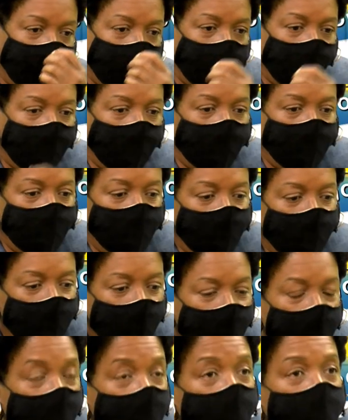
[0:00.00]

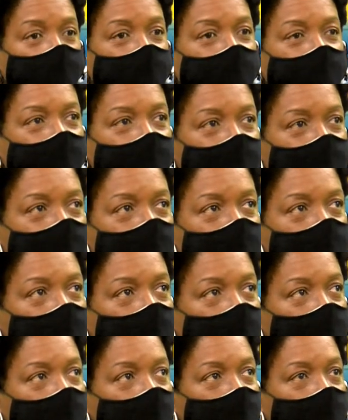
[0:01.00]
In the past,
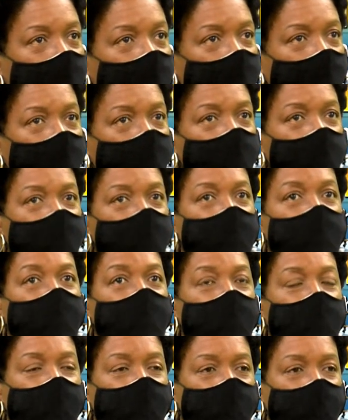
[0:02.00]
it was the
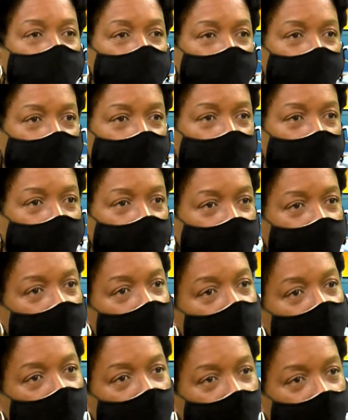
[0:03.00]
nature of how
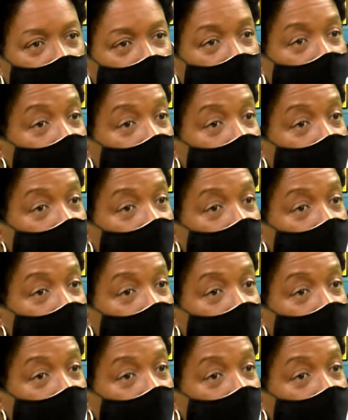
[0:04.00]
things were done.